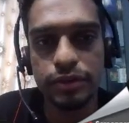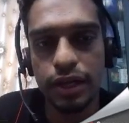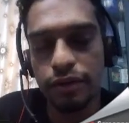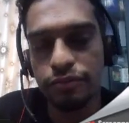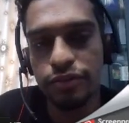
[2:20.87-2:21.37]

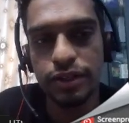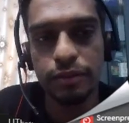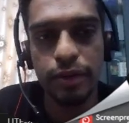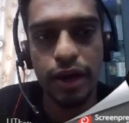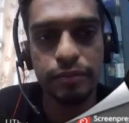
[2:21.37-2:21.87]
I filled the
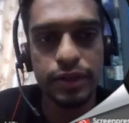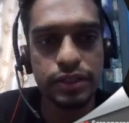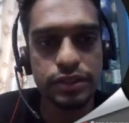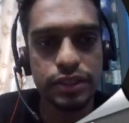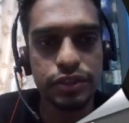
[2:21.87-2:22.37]

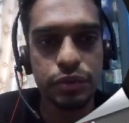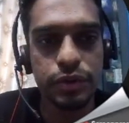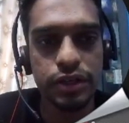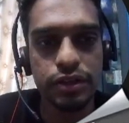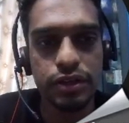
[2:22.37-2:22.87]
parameters into
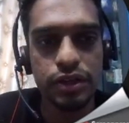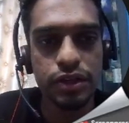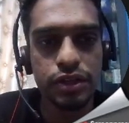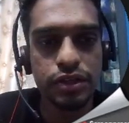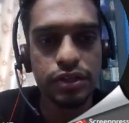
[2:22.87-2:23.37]
it,
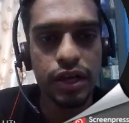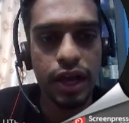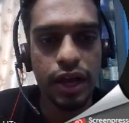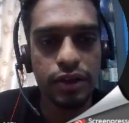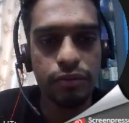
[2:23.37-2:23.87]

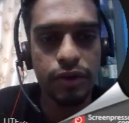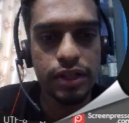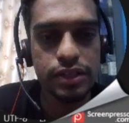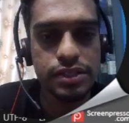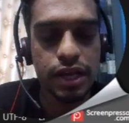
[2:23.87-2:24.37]
and
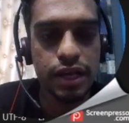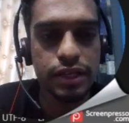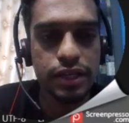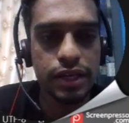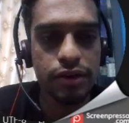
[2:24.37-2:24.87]

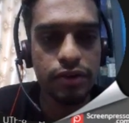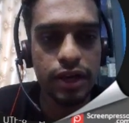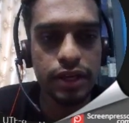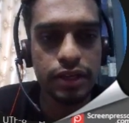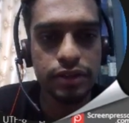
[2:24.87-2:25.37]
then now
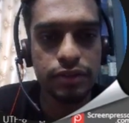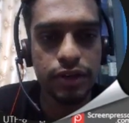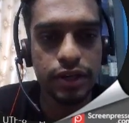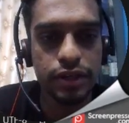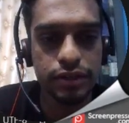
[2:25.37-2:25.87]
I
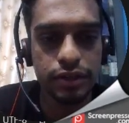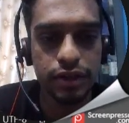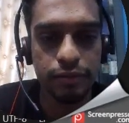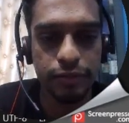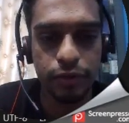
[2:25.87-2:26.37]
run the
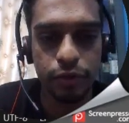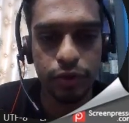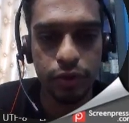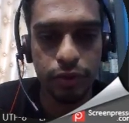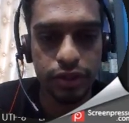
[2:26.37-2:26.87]
code
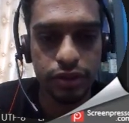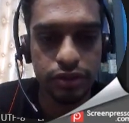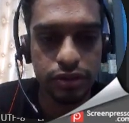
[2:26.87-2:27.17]
over here.